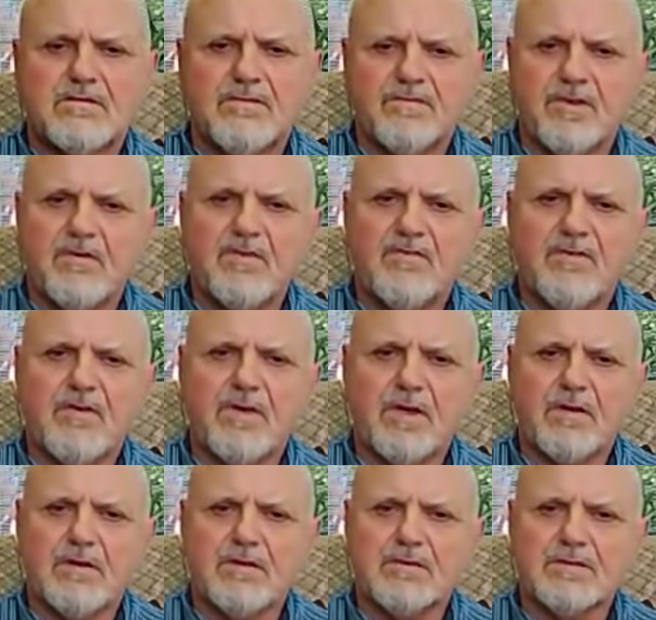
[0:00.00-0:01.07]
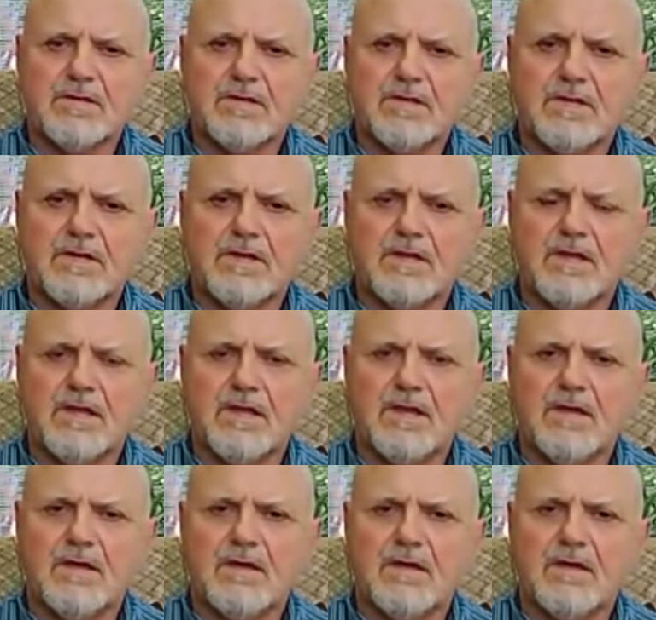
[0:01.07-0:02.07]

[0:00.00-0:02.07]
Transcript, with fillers: very, very nasty indeed.